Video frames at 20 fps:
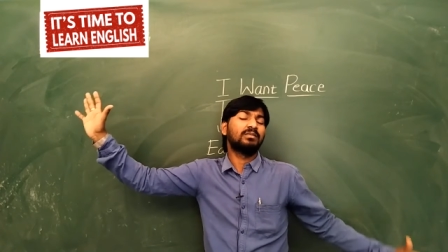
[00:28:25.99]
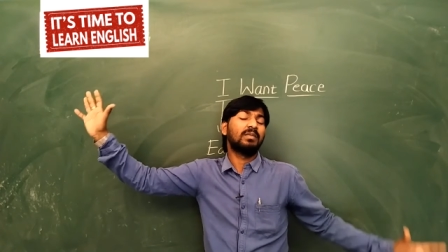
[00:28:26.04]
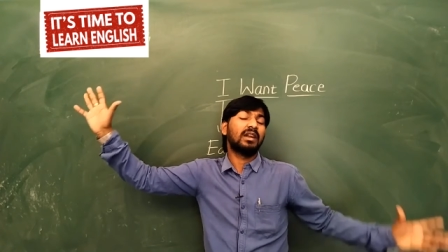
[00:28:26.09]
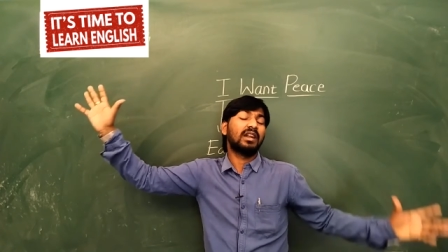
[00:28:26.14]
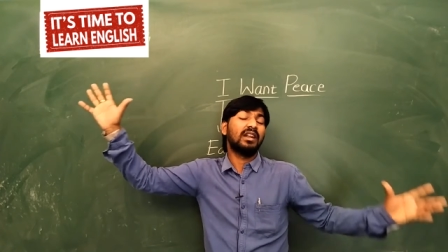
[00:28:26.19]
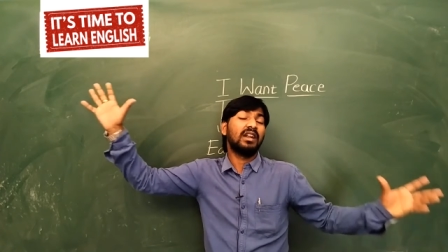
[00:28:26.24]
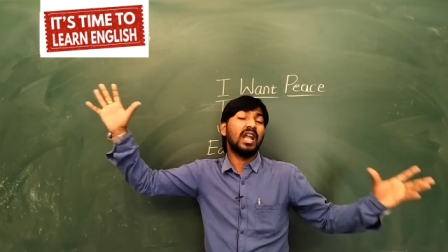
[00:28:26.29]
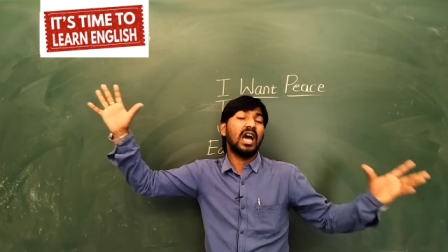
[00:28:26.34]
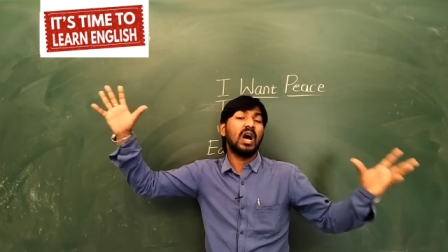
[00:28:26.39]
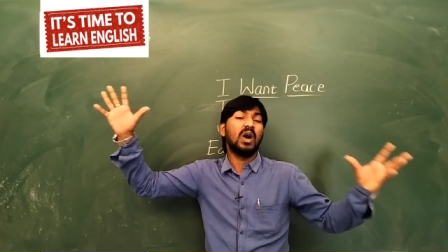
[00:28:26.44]

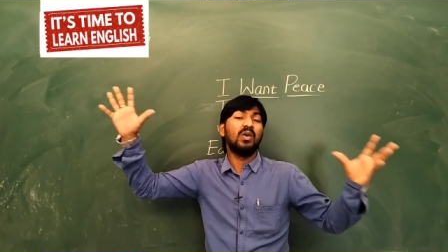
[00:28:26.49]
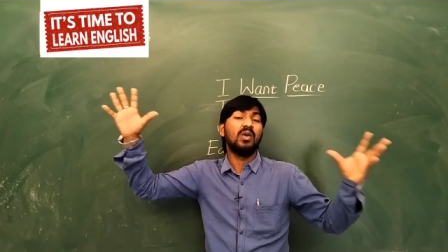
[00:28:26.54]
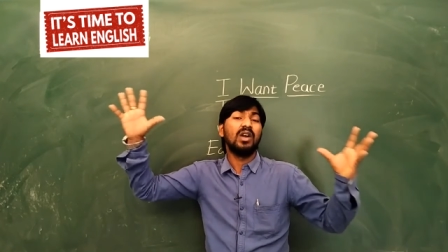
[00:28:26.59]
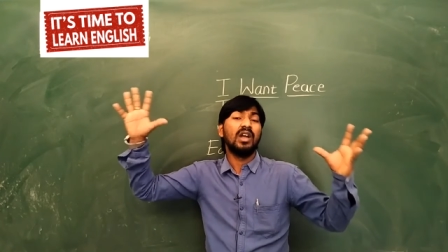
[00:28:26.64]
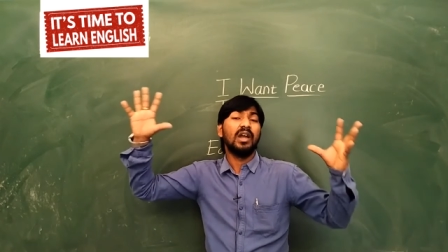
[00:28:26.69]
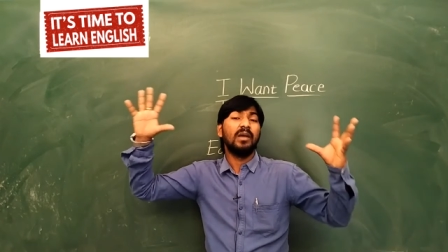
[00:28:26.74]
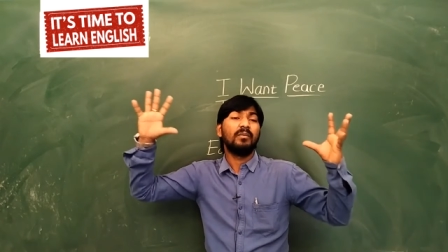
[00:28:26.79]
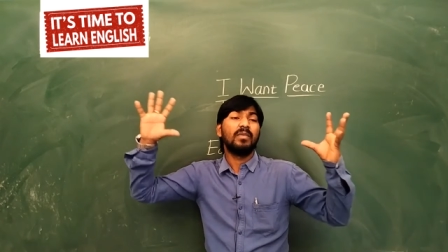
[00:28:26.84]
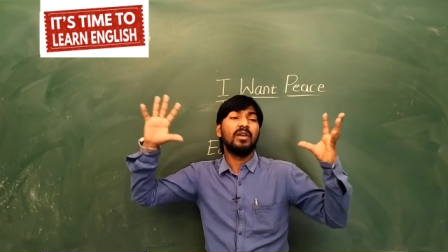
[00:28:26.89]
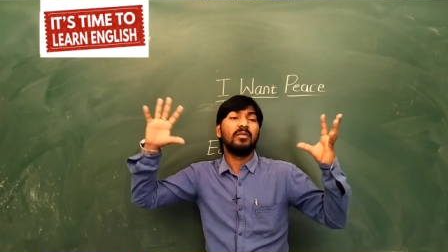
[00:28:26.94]
but
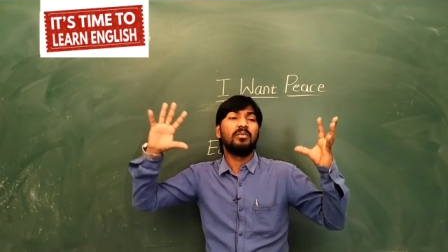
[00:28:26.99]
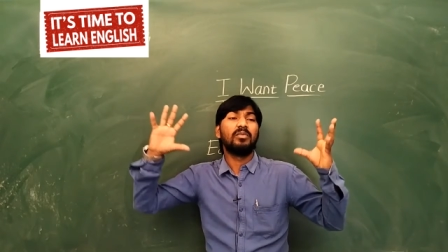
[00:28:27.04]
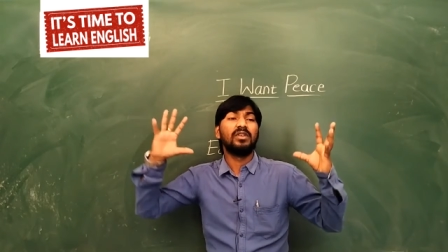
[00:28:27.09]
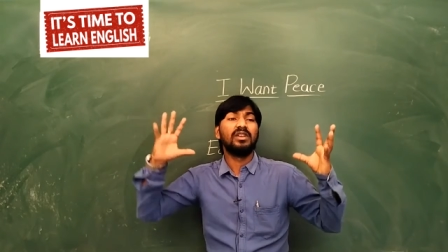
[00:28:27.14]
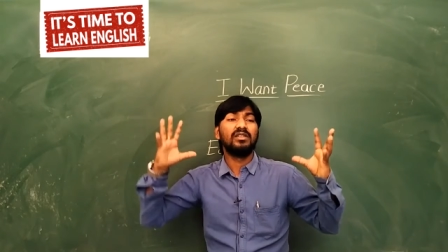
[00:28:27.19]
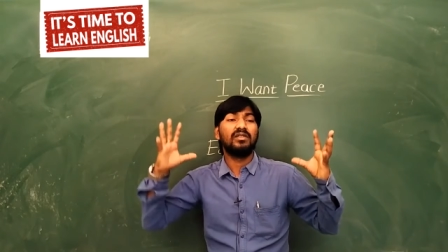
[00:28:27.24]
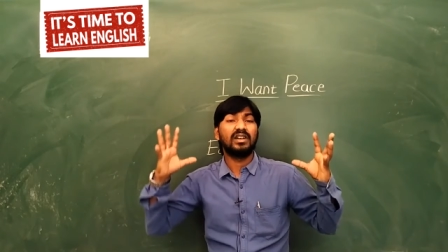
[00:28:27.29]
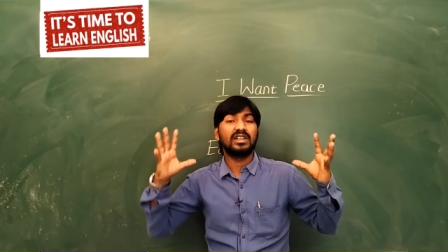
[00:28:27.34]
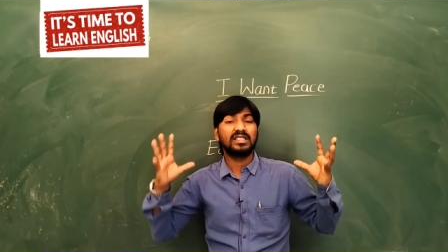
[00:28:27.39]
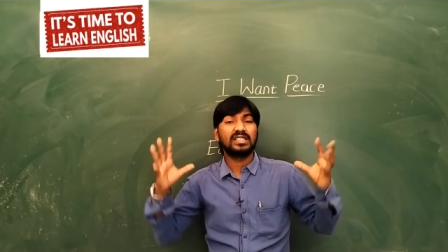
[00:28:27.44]
now
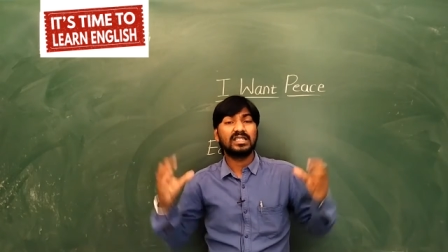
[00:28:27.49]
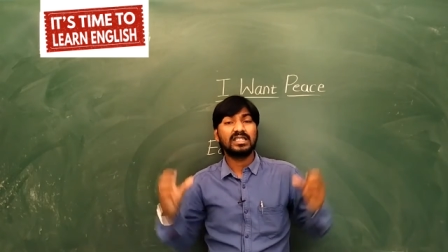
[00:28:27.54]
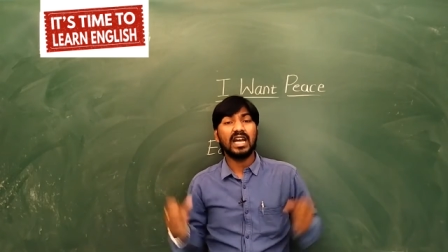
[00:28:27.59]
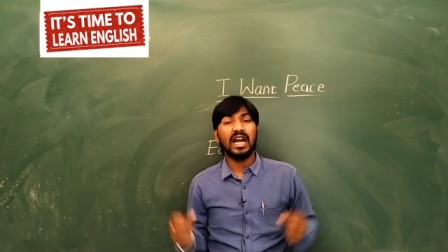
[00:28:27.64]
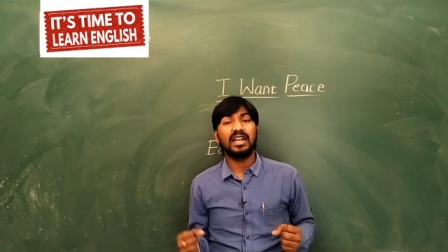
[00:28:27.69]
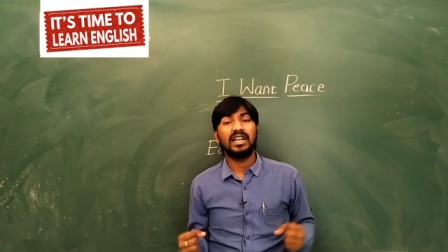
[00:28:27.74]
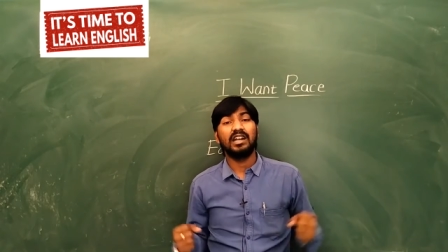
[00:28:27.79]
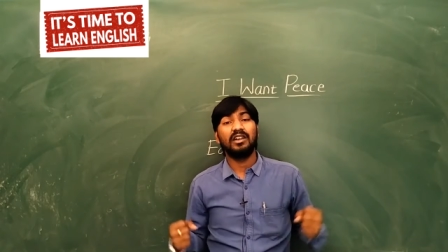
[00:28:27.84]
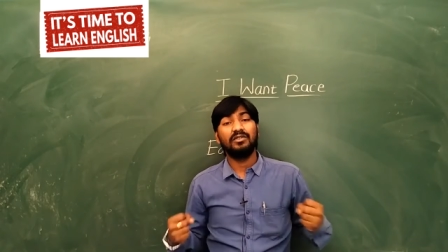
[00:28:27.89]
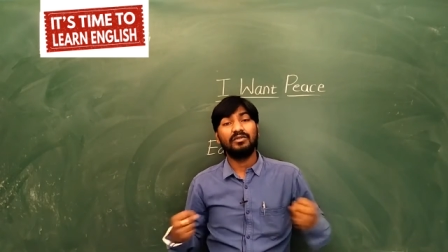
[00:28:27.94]
people were
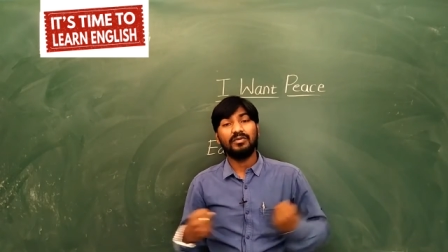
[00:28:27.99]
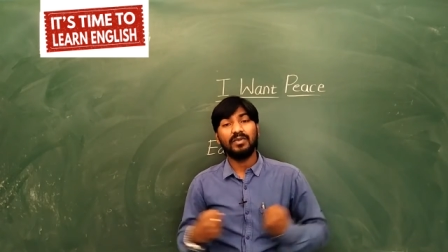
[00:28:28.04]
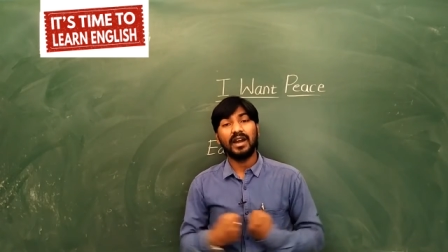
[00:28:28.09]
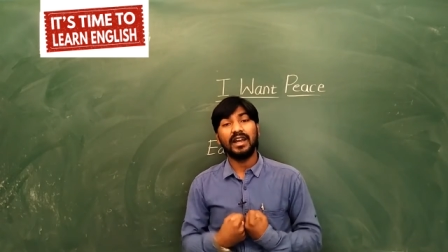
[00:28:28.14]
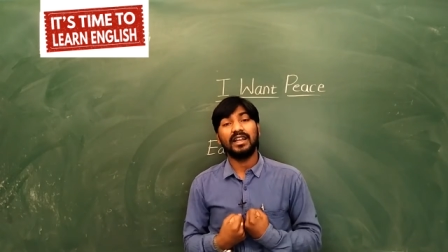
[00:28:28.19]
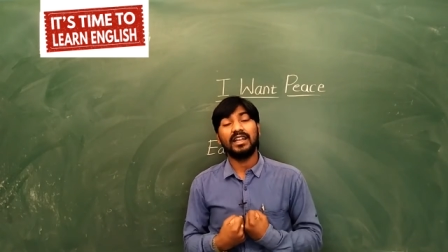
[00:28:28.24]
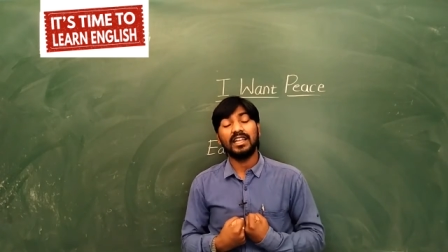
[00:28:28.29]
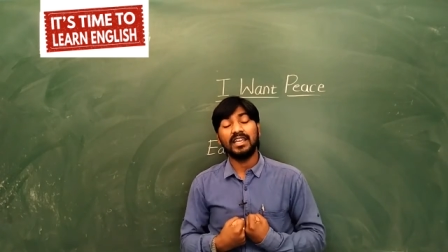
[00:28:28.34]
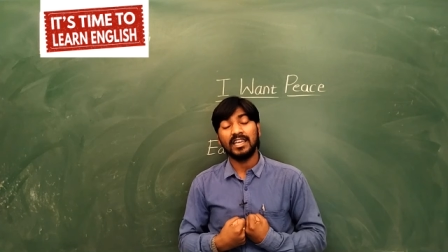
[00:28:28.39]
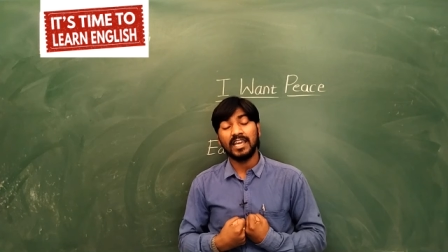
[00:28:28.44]
started
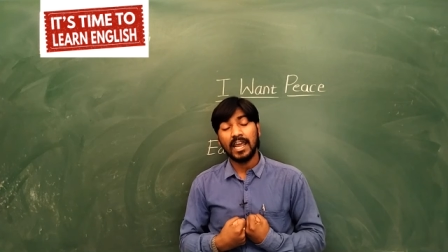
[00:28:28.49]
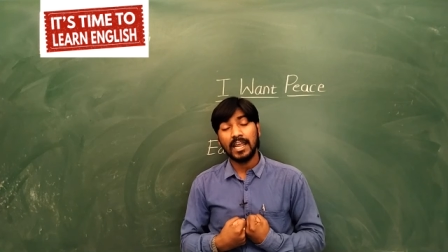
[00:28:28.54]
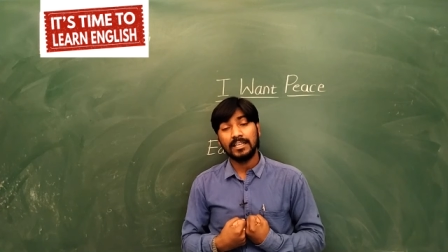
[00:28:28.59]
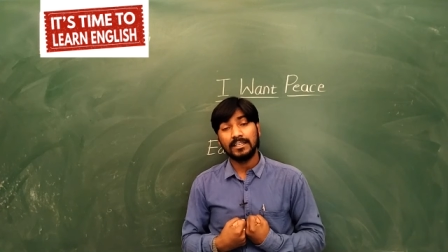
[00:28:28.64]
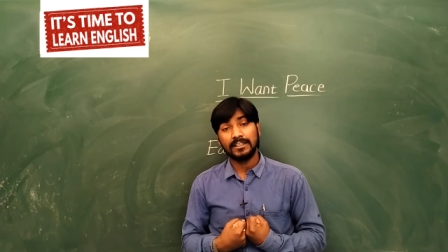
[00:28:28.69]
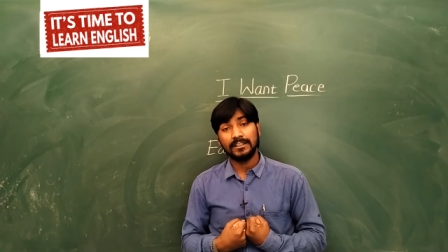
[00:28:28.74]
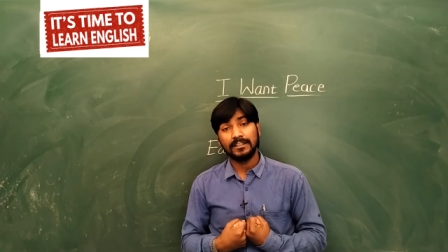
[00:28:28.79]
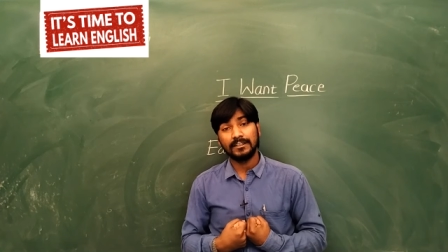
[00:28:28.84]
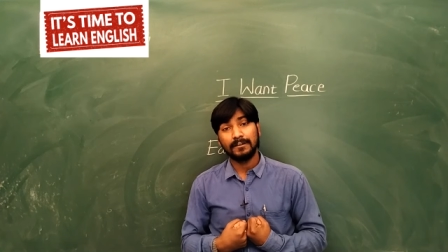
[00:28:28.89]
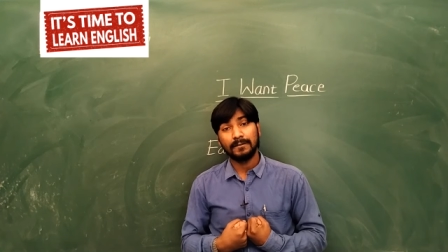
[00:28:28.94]
fighting
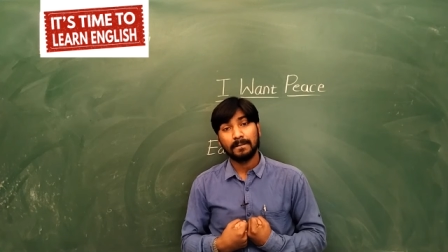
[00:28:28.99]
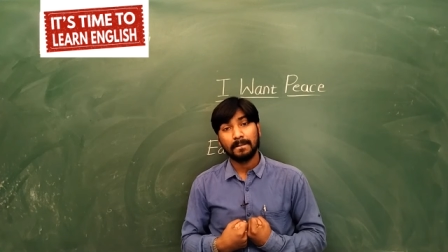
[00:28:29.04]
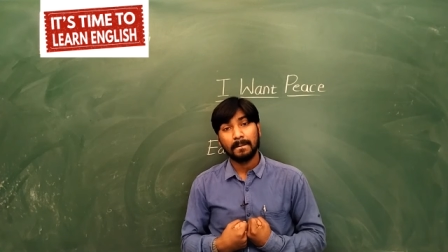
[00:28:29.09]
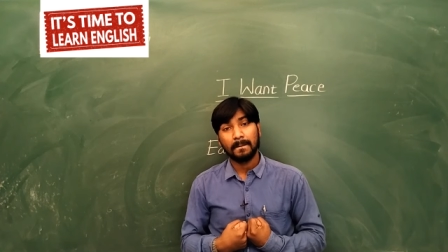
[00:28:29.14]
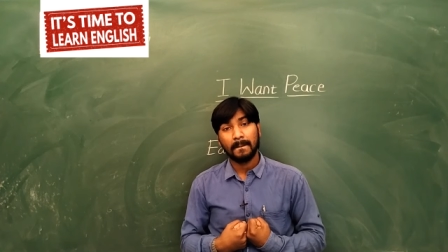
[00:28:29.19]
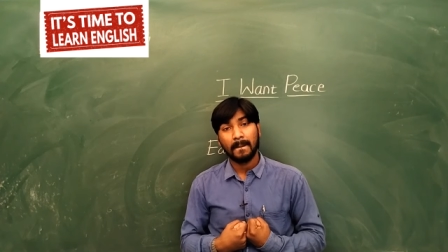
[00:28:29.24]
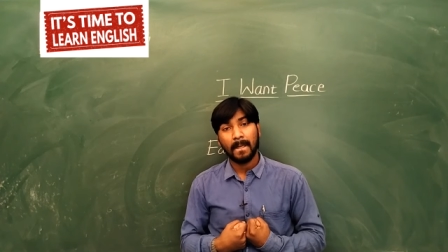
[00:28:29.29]
each other.